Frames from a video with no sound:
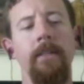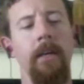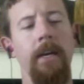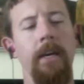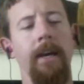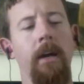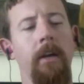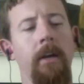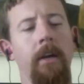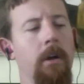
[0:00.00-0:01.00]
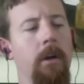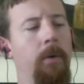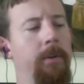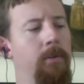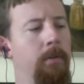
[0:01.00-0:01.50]
like that kind of goes along
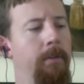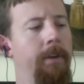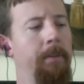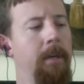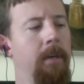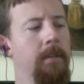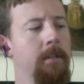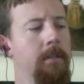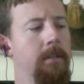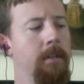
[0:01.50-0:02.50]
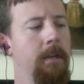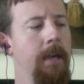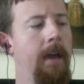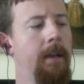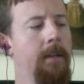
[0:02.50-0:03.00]
with this whole thing, because it's
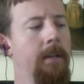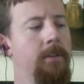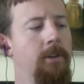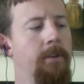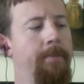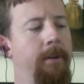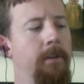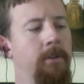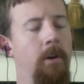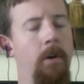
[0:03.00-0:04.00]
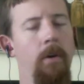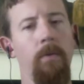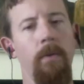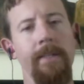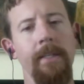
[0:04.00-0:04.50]
just ship it.
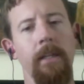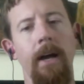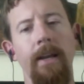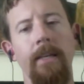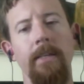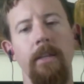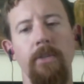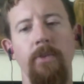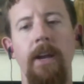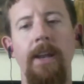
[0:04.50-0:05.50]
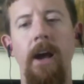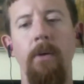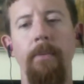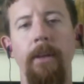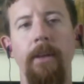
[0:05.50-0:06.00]
So it's a lot easier, because right
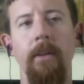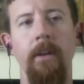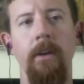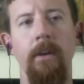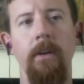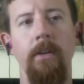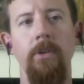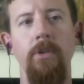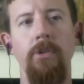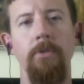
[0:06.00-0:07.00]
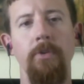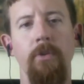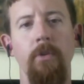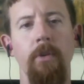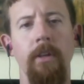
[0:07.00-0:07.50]
now, I mean, YouTube's
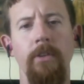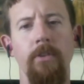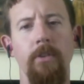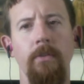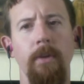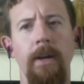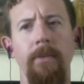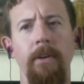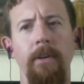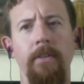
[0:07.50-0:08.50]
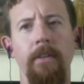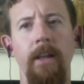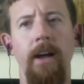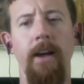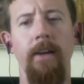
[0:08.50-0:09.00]
recording this or whatever it is
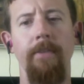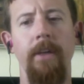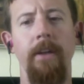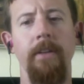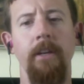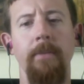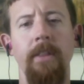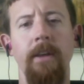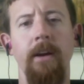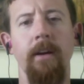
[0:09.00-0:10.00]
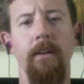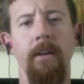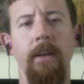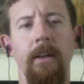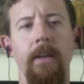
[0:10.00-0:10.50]
live, and then it's going to be there,
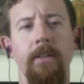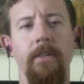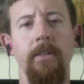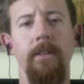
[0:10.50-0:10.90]
and it's